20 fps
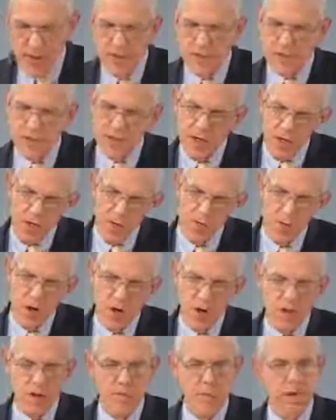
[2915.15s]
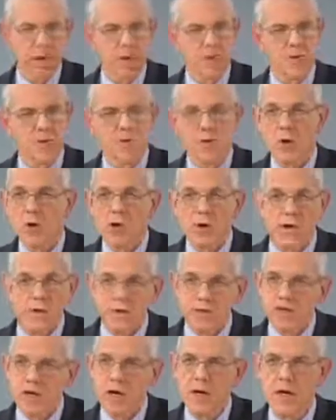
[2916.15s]
The second part of the paper is all on
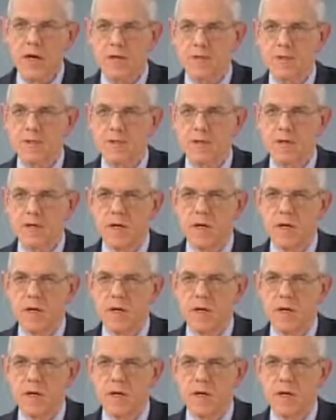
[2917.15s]
science.